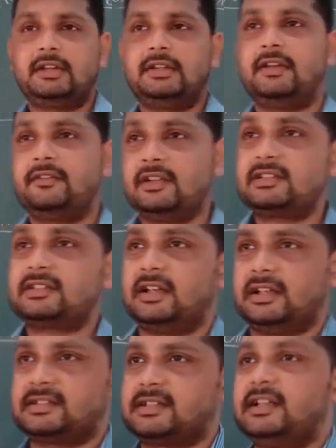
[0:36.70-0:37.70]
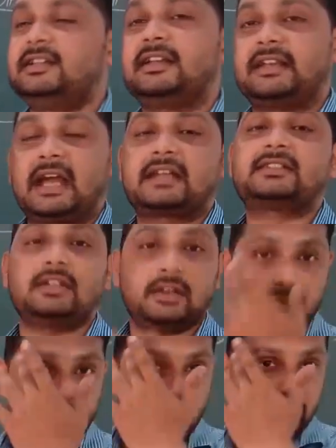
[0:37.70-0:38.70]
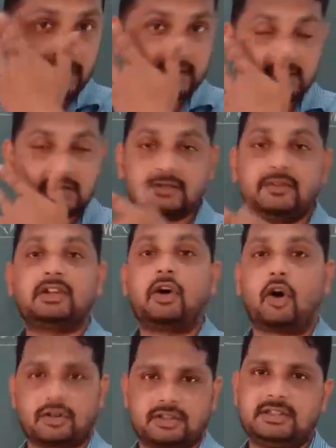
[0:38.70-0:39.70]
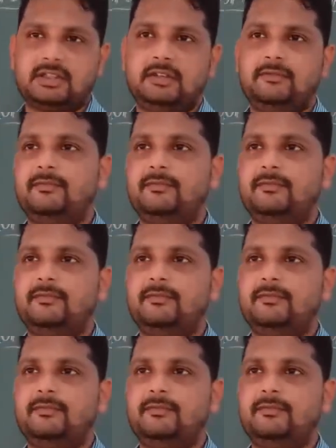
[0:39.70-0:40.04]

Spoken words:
then we'll study the reaction of nonmetals with oxygen,